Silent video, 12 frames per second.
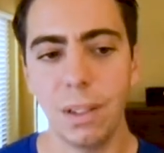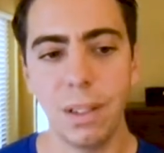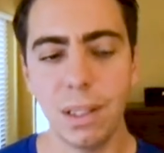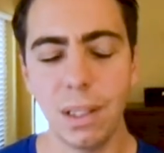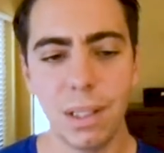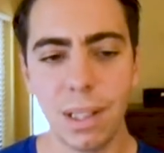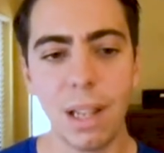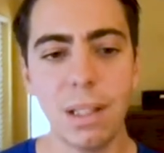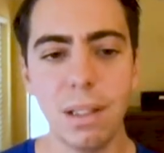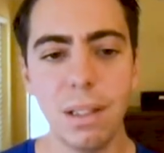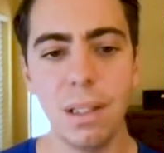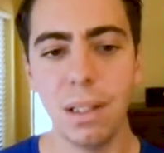It's
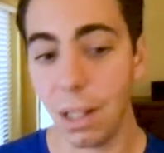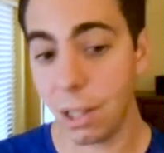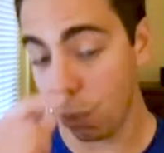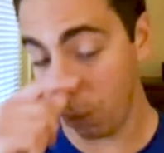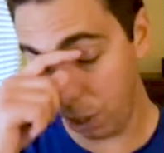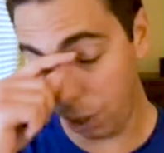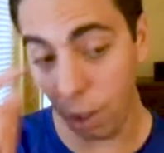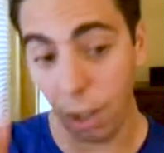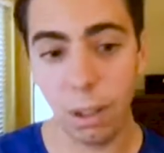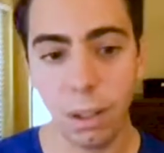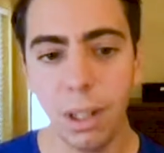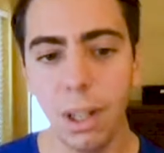as easy as doing
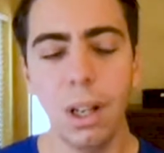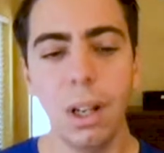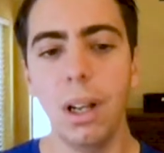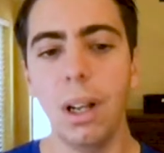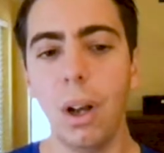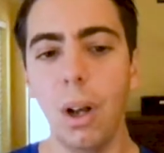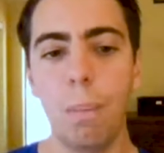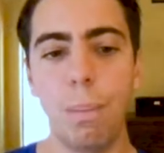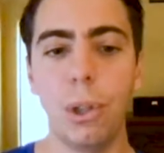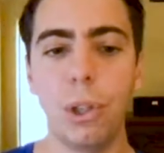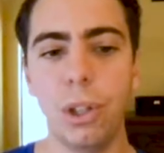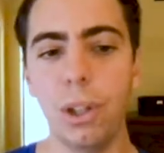curl.
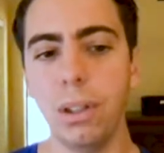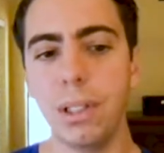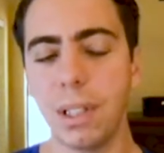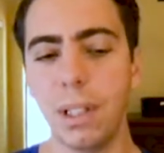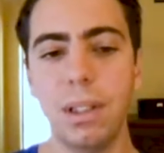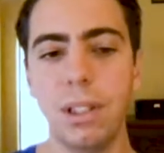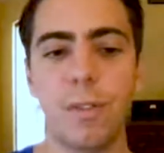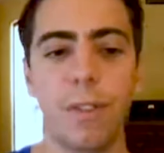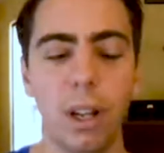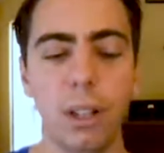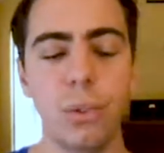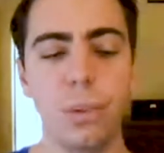Curl send this
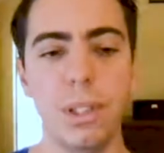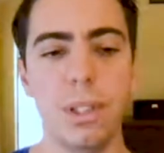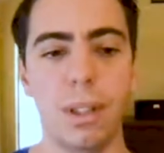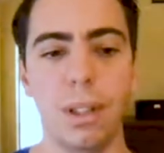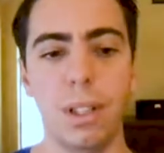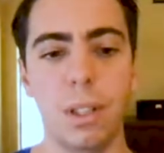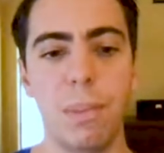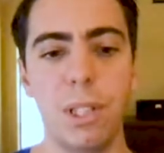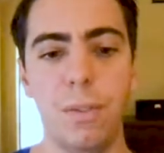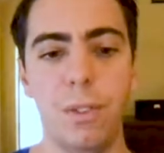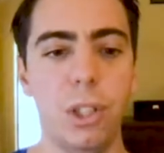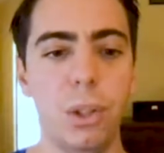file to this
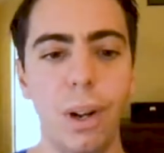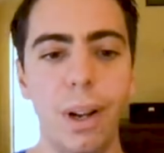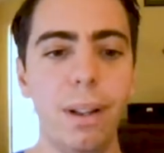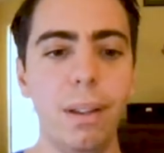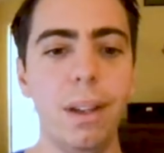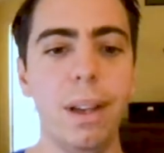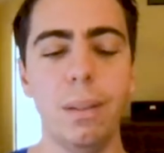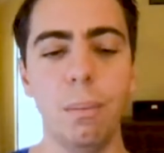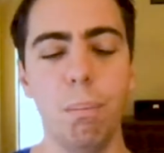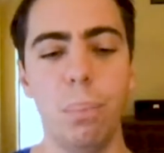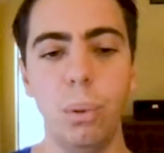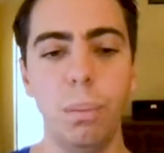specific URL,
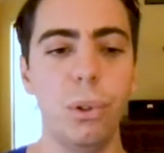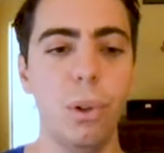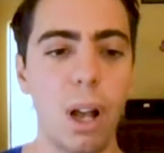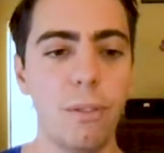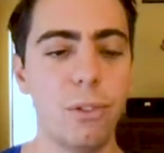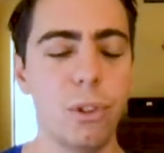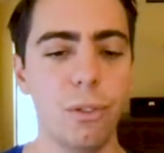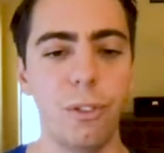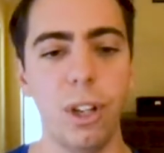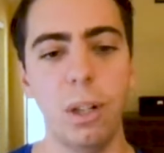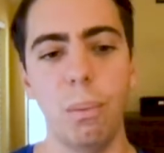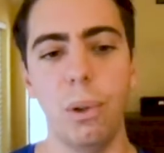and boom, you have the
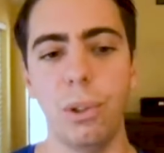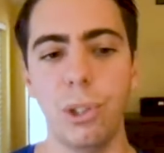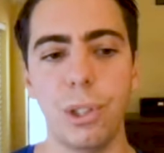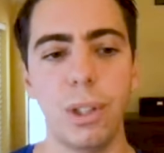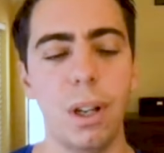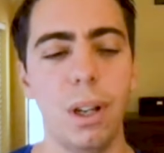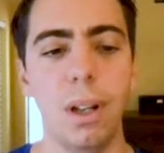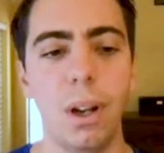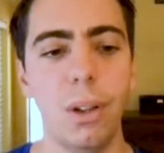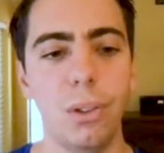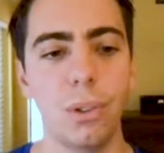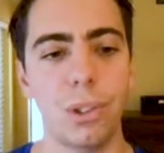file merged
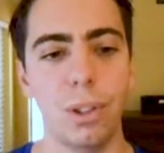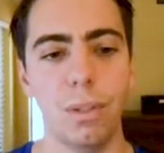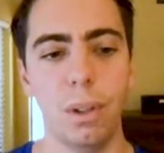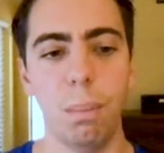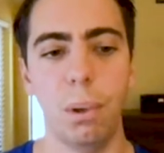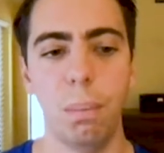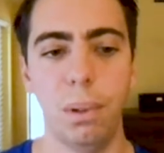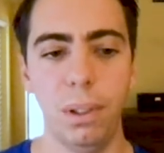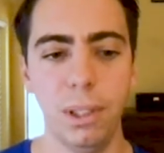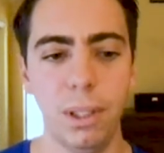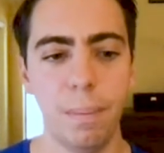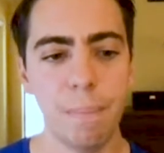on the server
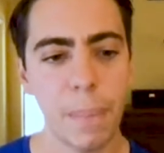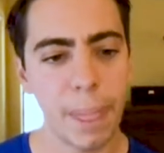properly.